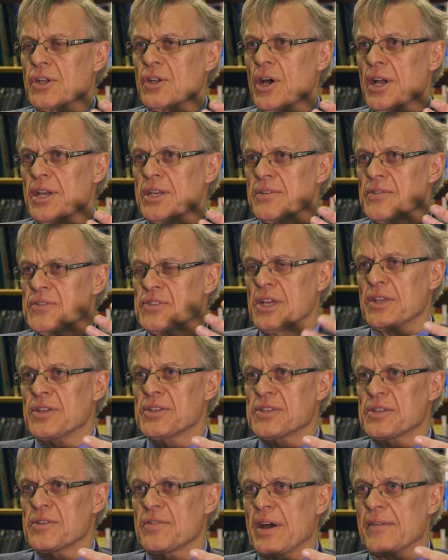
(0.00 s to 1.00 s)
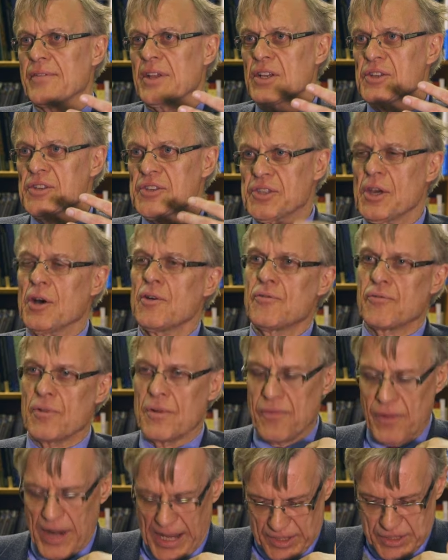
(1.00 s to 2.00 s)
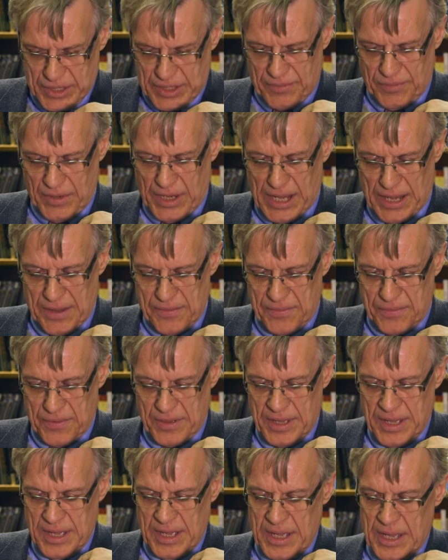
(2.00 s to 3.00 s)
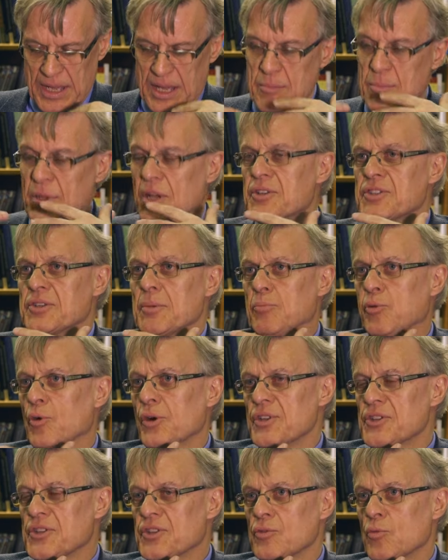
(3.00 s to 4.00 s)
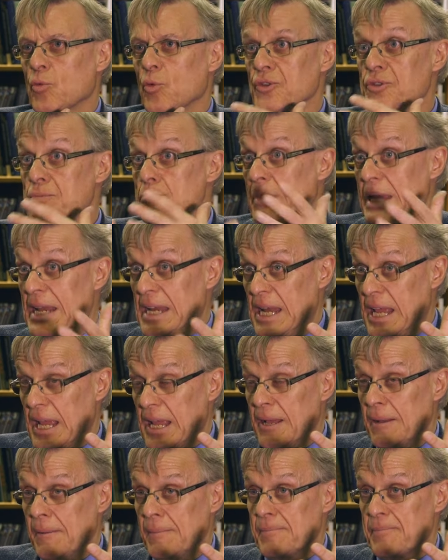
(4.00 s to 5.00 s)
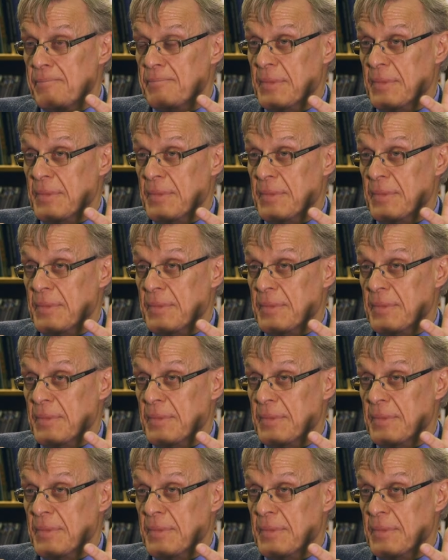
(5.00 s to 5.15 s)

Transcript: a kind of sense of having a self-reflective life, because it points towards meaning,